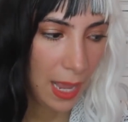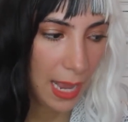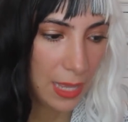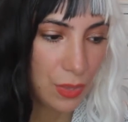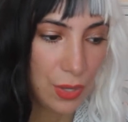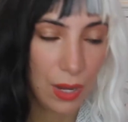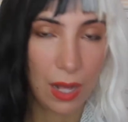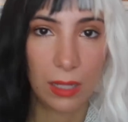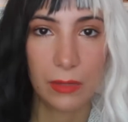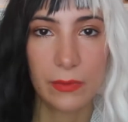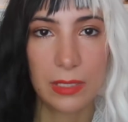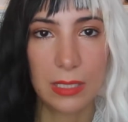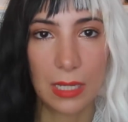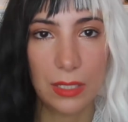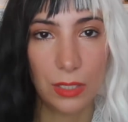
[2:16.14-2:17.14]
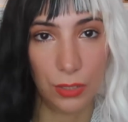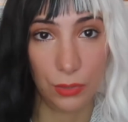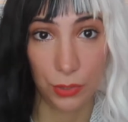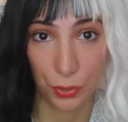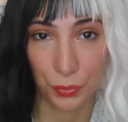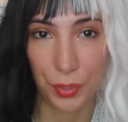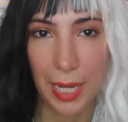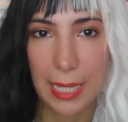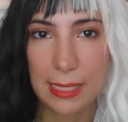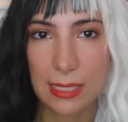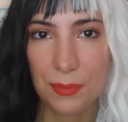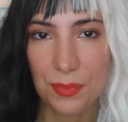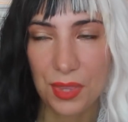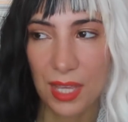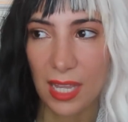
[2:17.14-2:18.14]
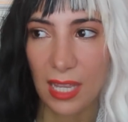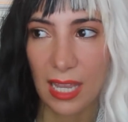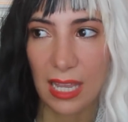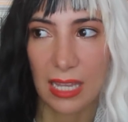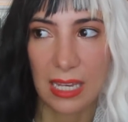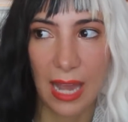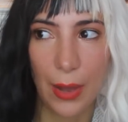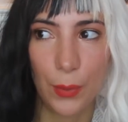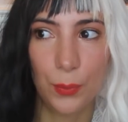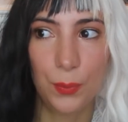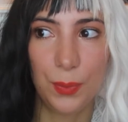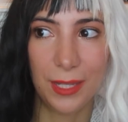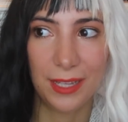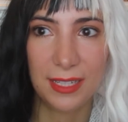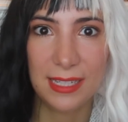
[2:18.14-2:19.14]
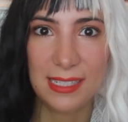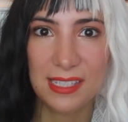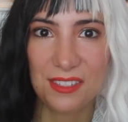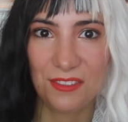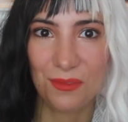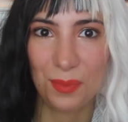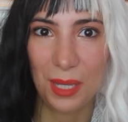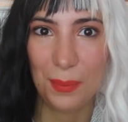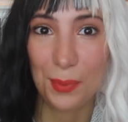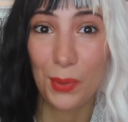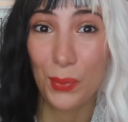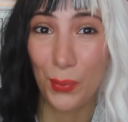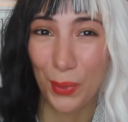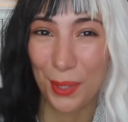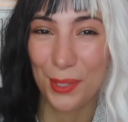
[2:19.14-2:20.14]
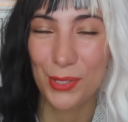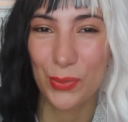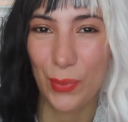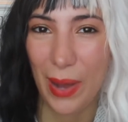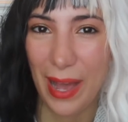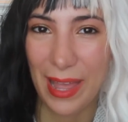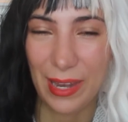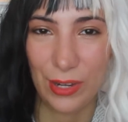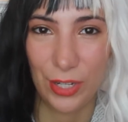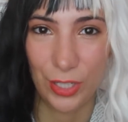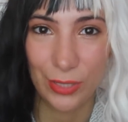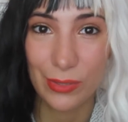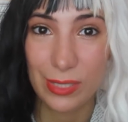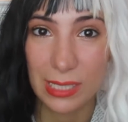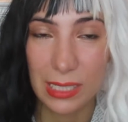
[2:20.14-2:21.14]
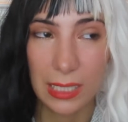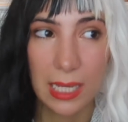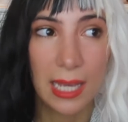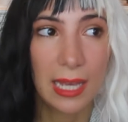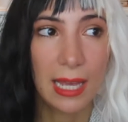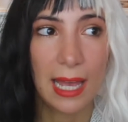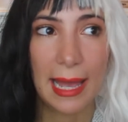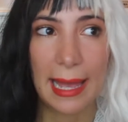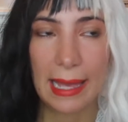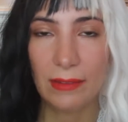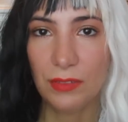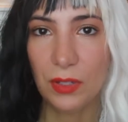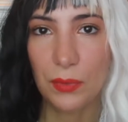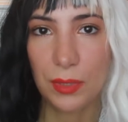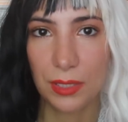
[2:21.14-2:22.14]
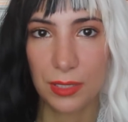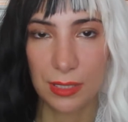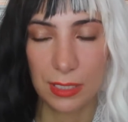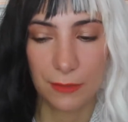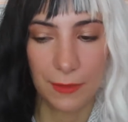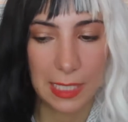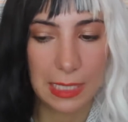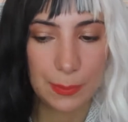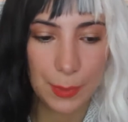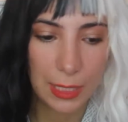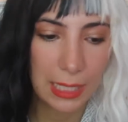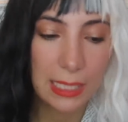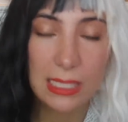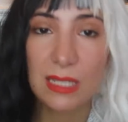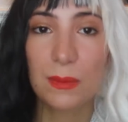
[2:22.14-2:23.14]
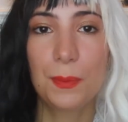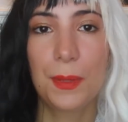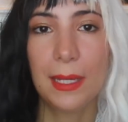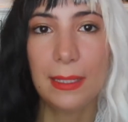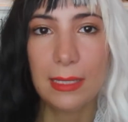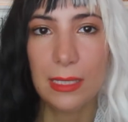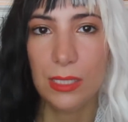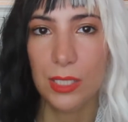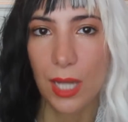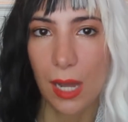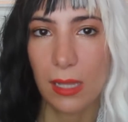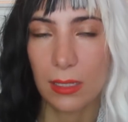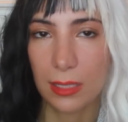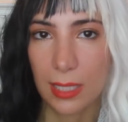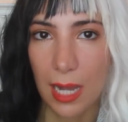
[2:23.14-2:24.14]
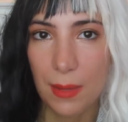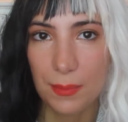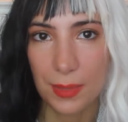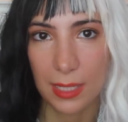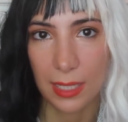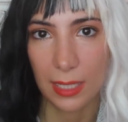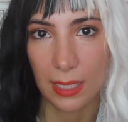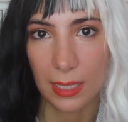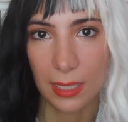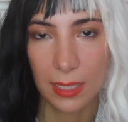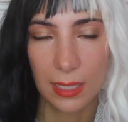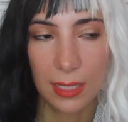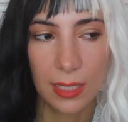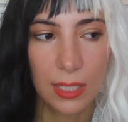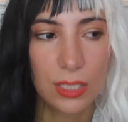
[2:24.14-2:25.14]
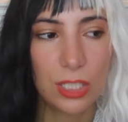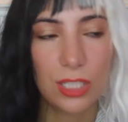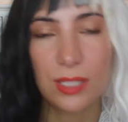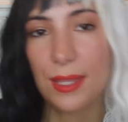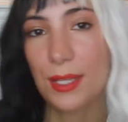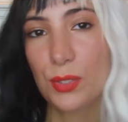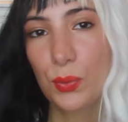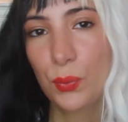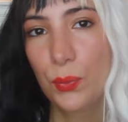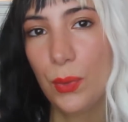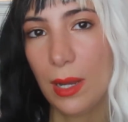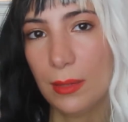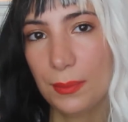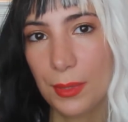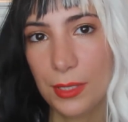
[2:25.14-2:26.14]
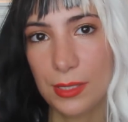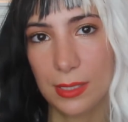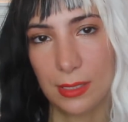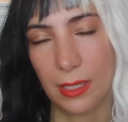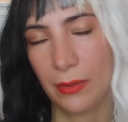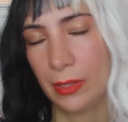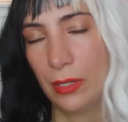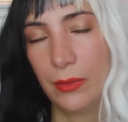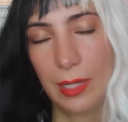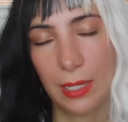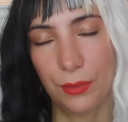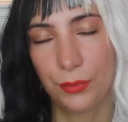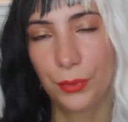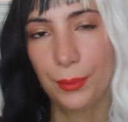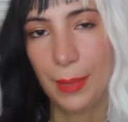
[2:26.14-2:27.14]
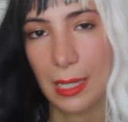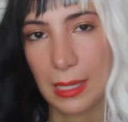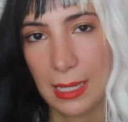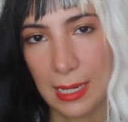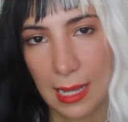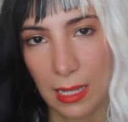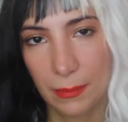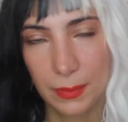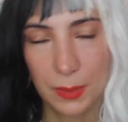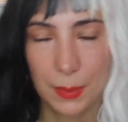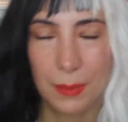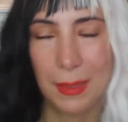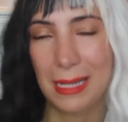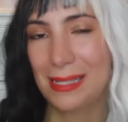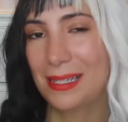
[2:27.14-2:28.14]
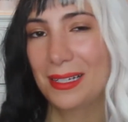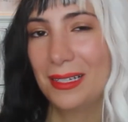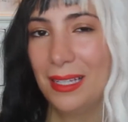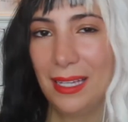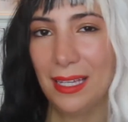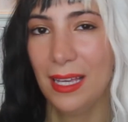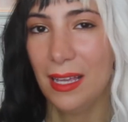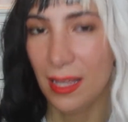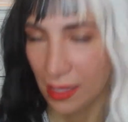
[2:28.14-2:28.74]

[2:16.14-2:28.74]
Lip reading: and then all of a sudden you create something, and now billions of people worldwide are using, everyone uses Facebook. It's $1 billion company. Just this one person, I know he had a roommate that helped, but basically